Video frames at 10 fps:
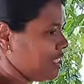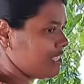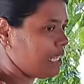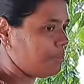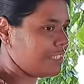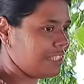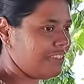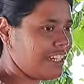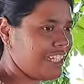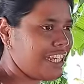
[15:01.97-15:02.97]
verse number
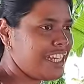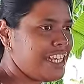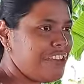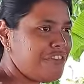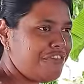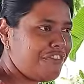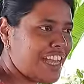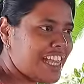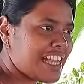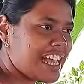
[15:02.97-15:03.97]
17.
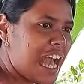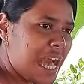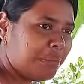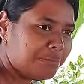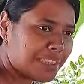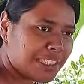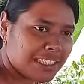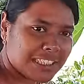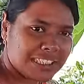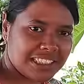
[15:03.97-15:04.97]
Faith
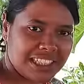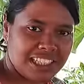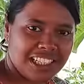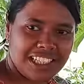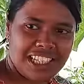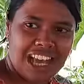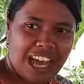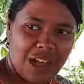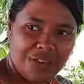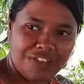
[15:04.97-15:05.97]
comes.
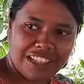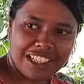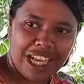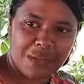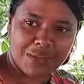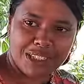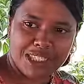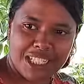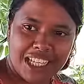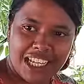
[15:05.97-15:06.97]
How faith
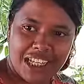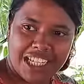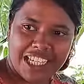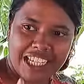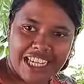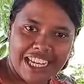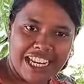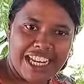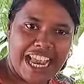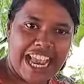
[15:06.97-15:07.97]
comes?
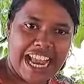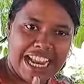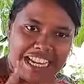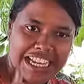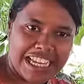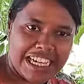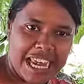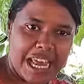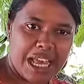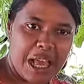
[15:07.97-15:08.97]
Hearing and
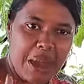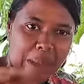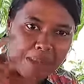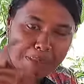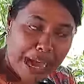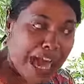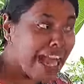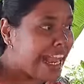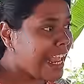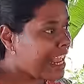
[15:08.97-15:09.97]
hearing
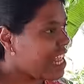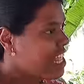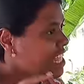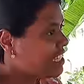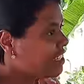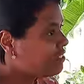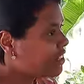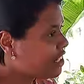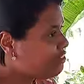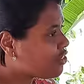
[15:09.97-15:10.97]
by the
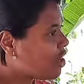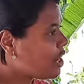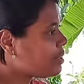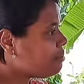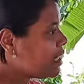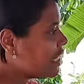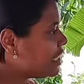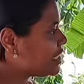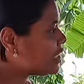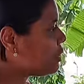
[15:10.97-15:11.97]
Word of God
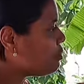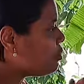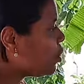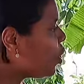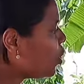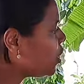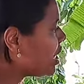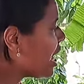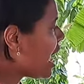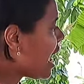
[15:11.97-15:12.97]
means the
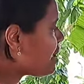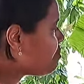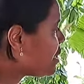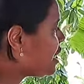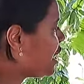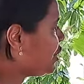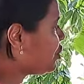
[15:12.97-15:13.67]
more I begin